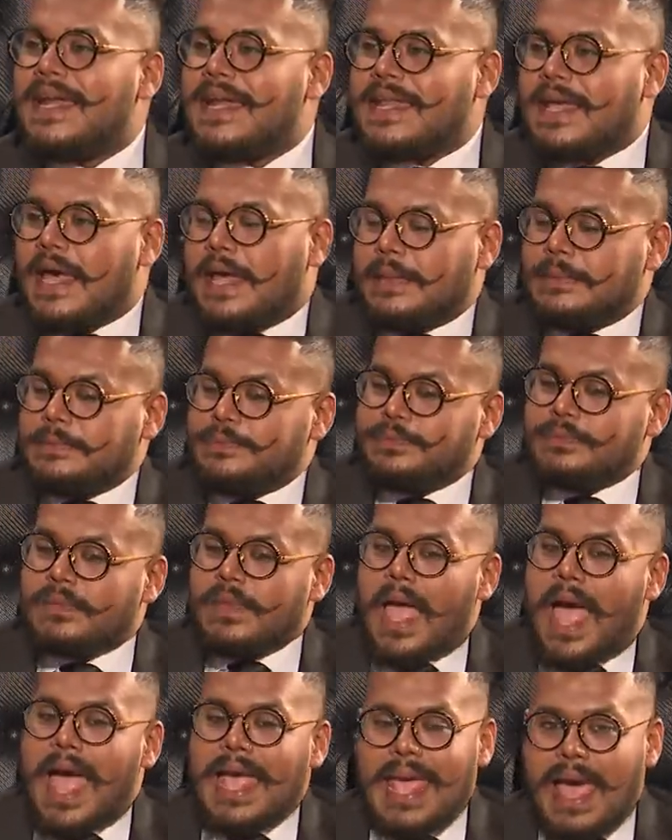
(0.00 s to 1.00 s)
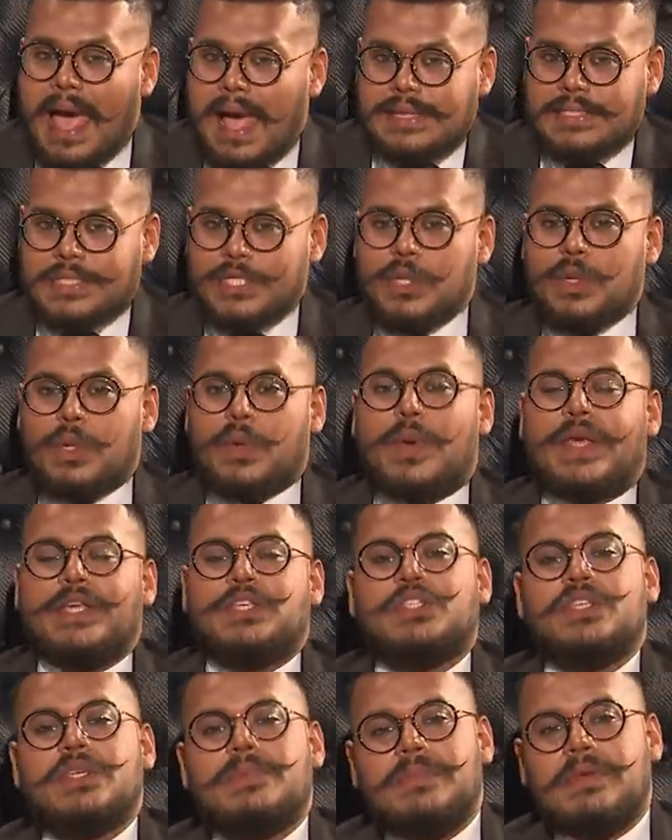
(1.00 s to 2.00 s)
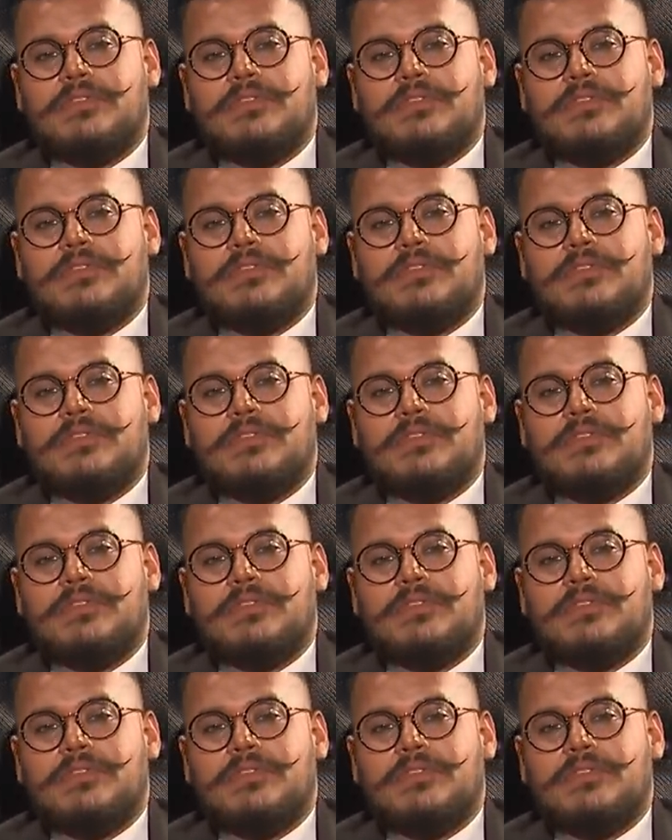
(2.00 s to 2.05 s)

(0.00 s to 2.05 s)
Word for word: Netta, yes. I asked you a question